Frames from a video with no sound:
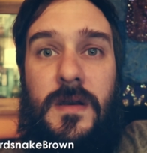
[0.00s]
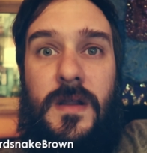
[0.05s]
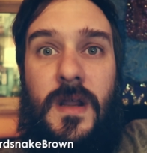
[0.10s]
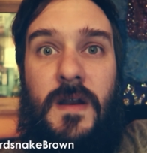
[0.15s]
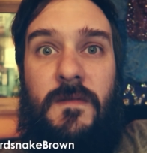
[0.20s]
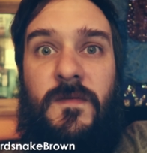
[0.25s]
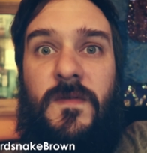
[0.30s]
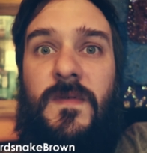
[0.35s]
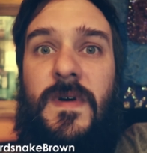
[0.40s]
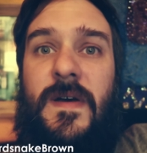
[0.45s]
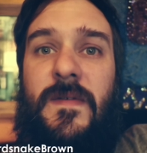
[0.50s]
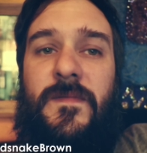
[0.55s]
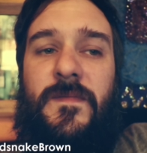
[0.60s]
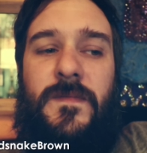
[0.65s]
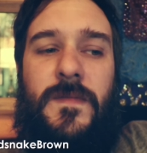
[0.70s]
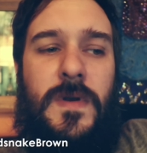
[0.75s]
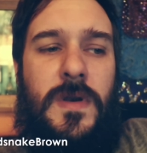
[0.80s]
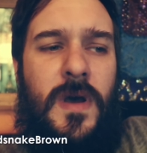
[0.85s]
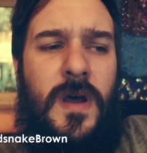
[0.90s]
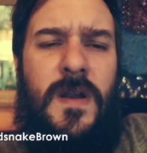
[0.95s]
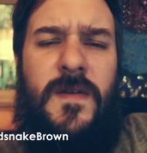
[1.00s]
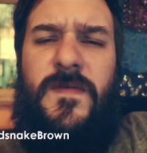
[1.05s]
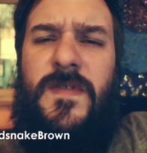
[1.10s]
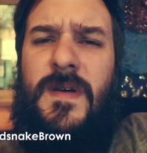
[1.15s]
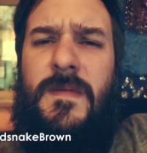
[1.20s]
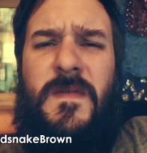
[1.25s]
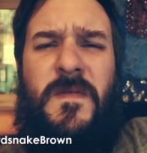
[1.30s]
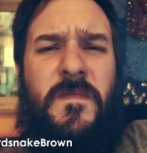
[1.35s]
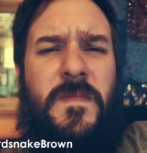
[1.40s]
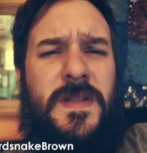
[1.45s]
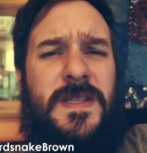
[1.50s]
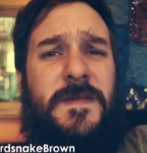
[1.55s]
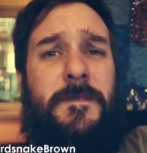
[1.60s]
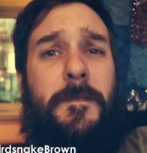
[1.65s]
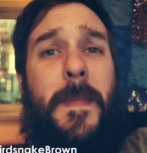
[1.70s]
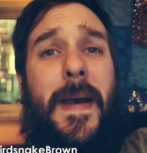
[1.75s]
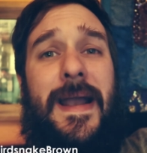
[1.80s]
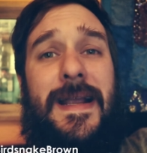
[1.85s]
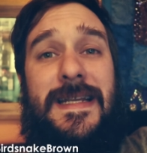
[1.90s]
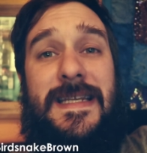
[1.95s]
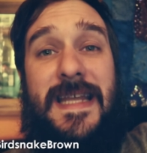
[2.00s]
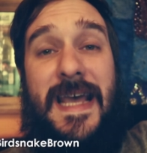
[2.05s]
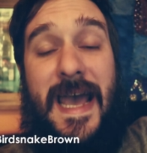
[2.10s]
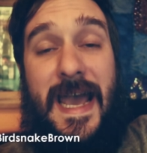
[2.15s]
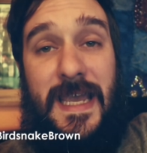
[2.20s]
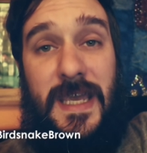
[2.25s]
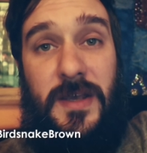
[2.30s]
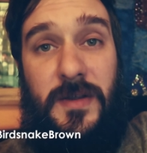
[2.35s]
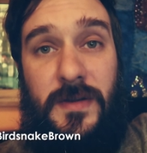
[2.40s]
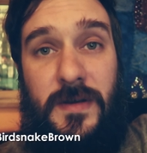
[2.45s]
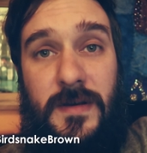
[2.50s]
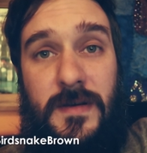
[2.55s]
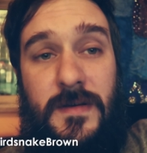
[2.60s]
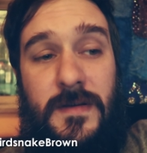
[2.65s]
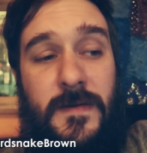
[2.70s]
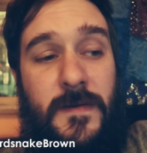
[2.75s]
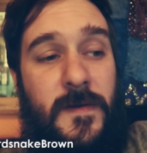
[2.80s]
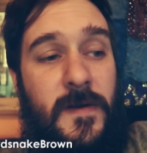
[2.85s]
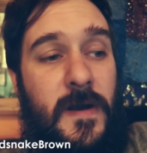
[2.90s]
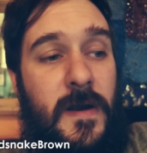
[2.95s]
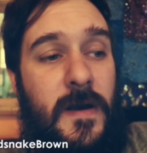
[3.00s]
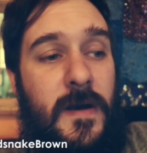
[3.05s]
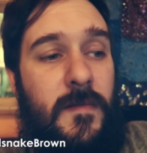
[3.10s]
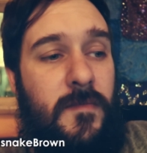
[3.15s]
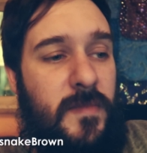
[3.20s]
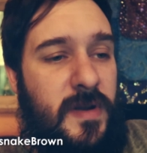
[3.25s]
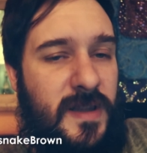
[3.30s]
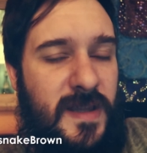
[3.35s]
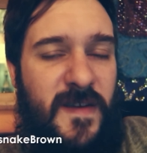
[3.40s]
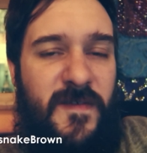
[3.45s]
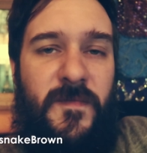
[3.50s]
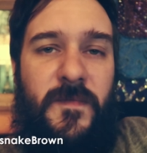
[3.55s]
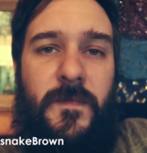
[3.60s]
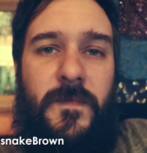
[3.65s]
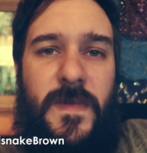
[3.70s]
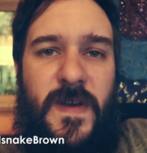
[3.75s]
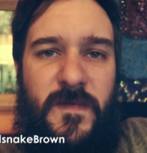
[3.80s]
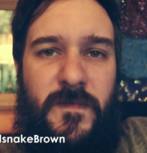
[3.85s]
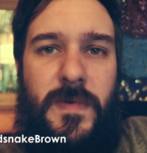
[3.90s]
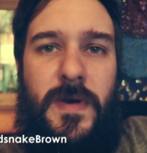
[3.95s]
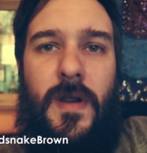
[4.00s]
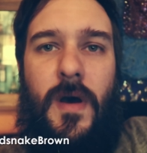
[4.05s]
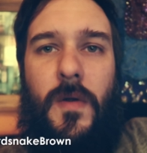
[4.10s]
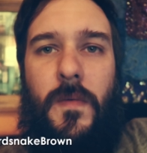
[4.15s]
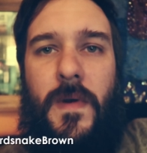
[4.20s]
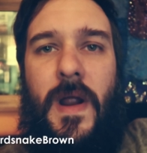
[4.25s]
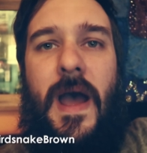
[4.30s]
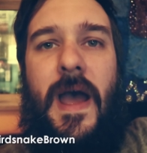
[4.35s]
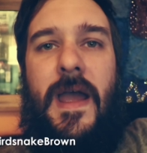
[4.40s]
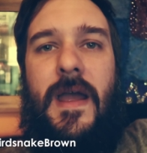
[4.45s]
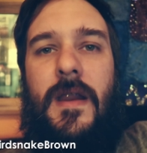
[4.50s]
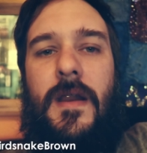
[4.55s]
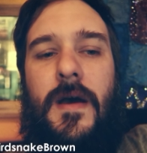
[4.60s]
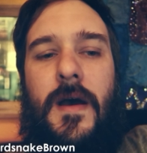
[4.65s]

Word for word: none of them have none of them have been spectacular, but they've they've been all right.